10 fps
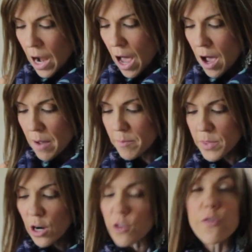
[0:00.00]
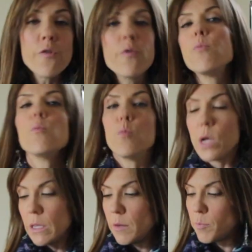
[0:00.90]
There's
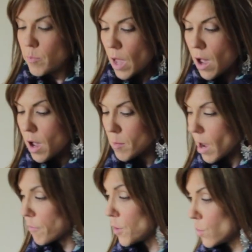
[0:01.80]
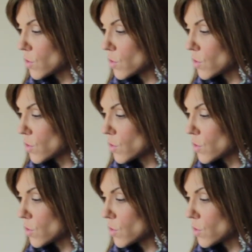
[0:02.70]
really a few.